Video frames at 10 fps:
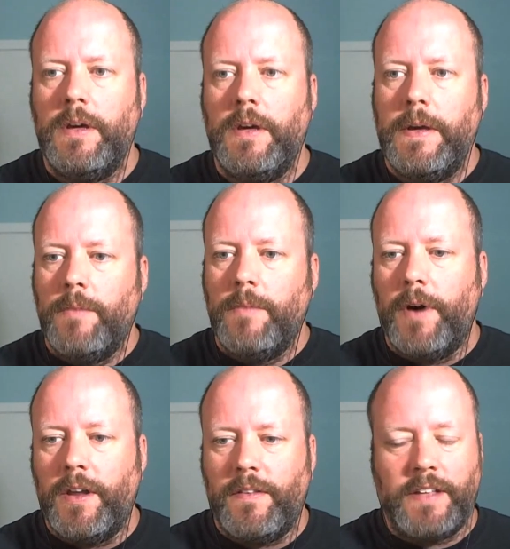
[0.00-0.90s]
Yeah.
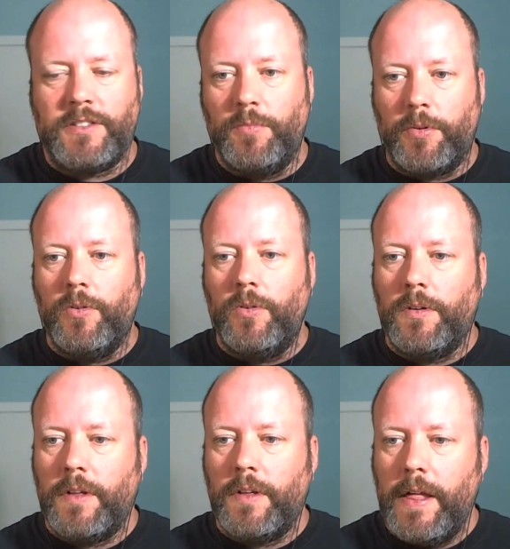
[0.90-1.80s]
But that's super cool.